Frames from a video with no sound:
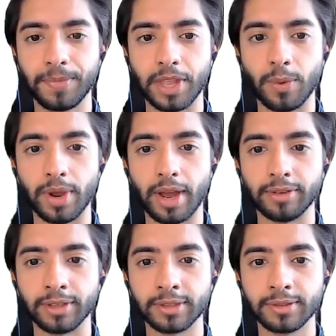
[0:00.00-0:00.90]
there we
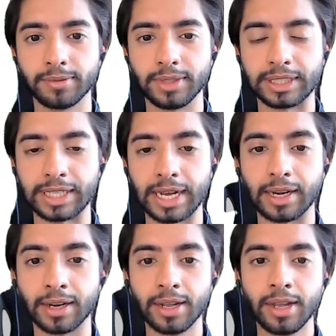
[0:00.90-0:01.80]
have it.
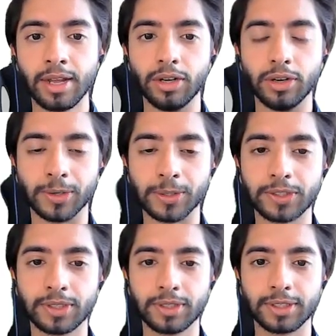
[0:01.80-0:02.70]
That
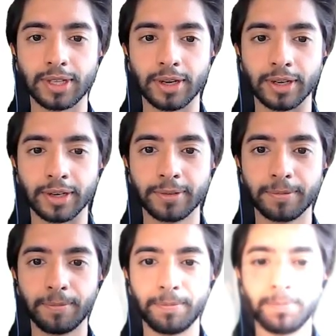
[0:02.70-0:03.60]
looks stunning.
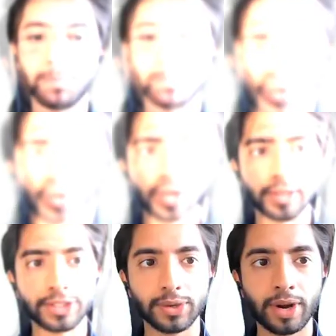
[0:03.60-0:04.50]

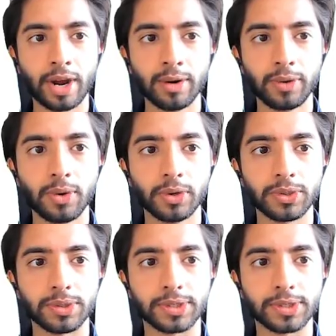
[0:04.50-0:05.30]
Okay, so now if we go to